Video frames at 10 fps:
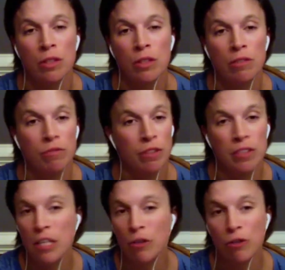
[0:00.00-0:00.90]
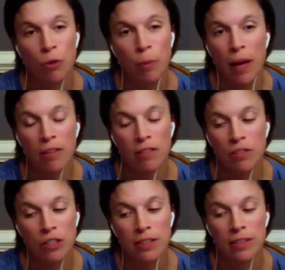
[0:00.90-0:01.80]
15 or so pounds have
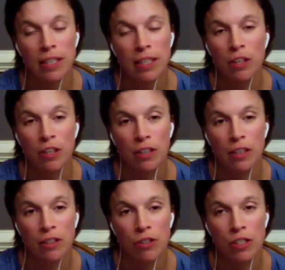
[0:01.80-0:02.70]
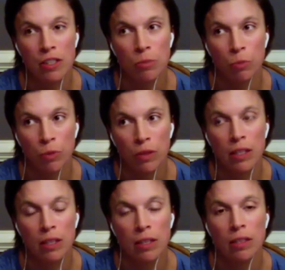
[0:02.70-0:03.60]
just lingered, and she's
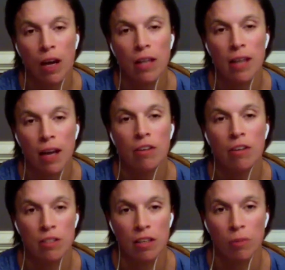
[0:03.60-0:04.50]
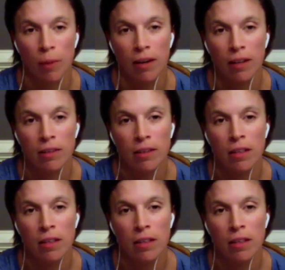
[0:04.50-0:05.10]
really gotten down on herself about it.